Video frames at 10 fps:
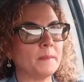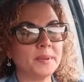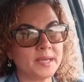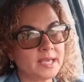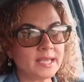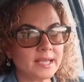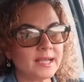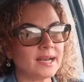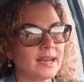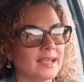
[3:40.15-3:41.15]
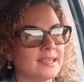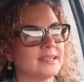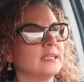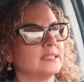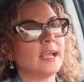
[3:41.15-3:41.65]
be, like
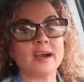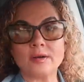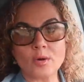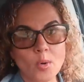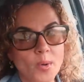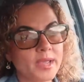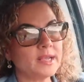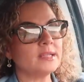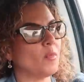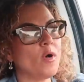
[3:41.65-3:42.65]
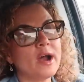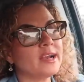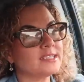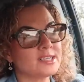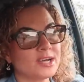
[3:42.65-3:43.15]
they are growing.
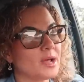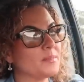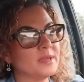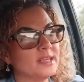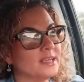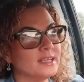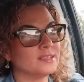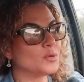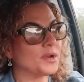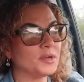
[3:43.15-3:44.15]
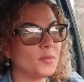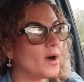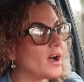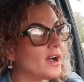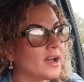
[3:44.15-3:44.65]
One is gonna be
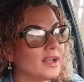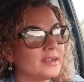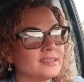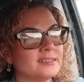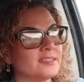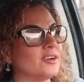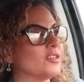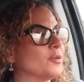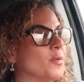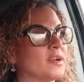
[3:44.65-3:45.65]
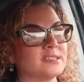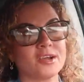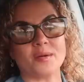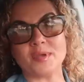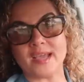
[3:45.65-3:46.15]
21, the other one is
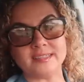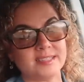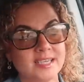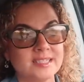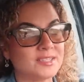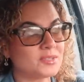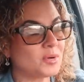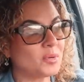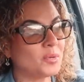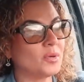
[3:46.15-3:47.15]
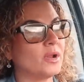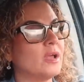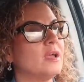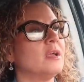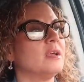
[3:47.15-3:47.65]
gonna be 18 soon.
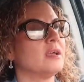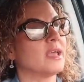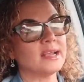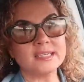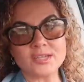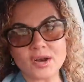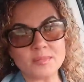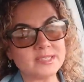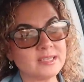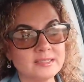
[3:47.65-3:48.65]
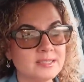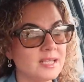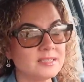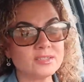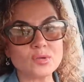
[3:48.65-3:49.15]
Keilly's gonna be
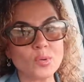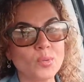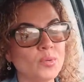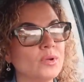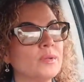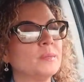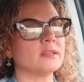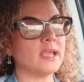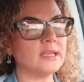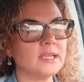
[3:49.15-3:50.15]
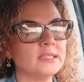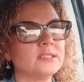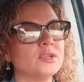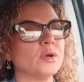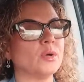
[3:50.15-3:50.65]
16 soon. They need
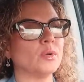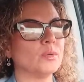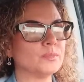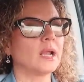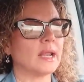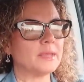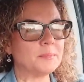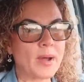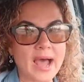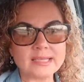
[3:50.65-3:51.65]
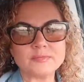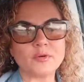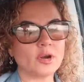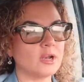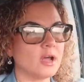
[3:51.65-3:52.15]
to like pass
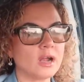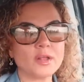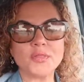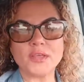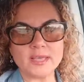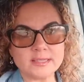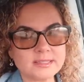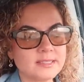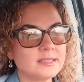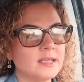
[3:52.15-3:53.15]
for a lot of things